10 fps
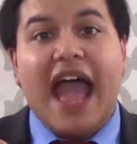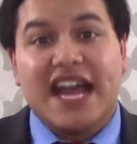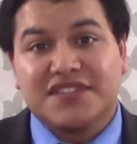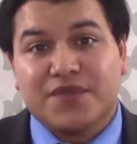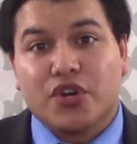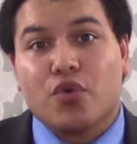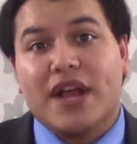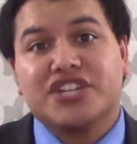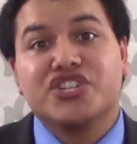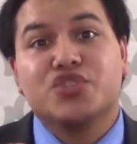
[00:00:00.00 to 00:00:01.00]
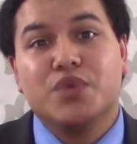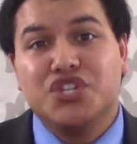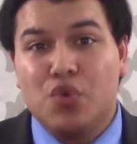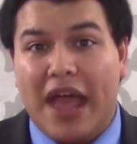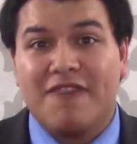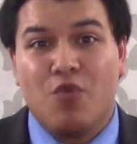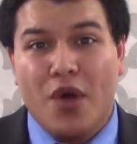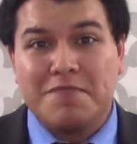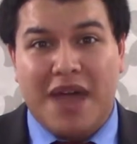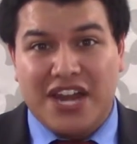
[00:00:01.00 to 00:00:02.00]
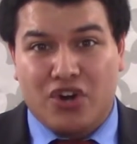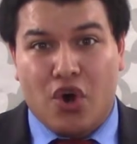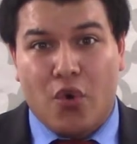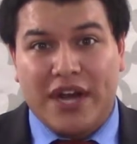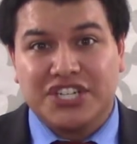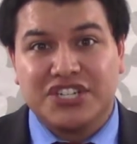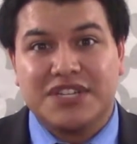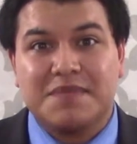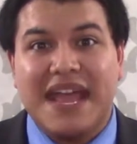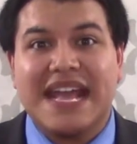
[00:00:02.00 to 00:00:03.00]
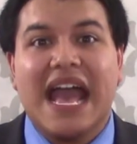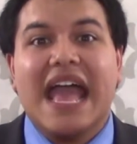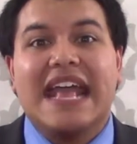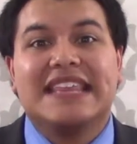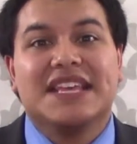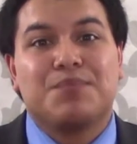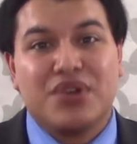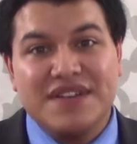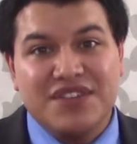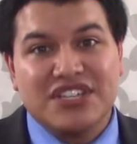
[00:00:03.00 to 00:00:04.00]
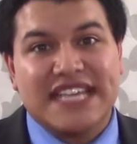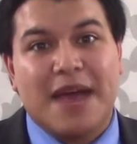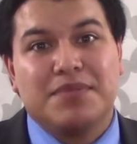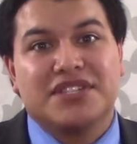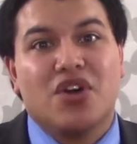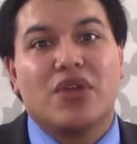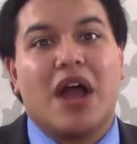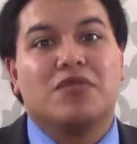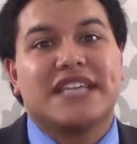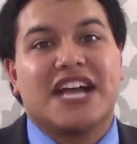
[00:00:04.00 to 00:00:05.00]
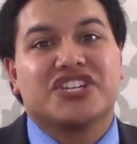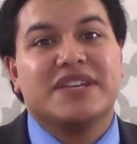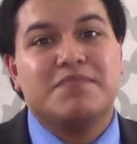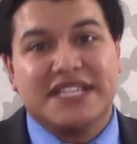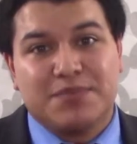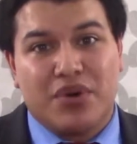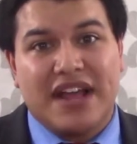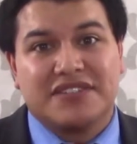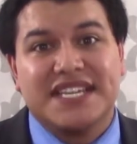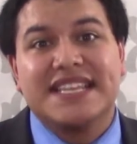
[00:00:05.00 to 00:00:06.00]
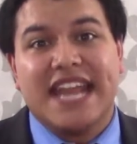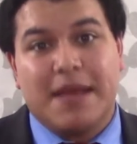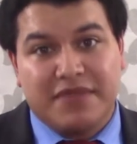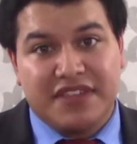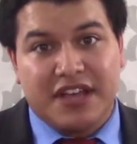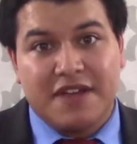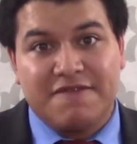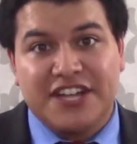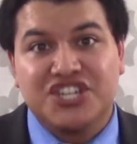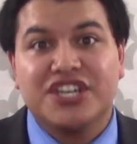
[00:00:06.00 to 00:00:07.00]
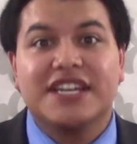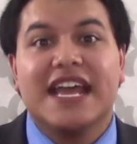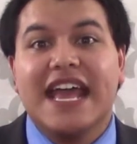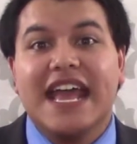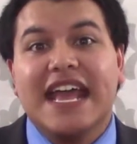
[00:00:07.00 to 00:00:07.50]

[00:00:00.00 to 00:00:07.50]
As for corrections, we do have one minor correction to make. In the previous episode, I was actually mispronouncing the name of the convention.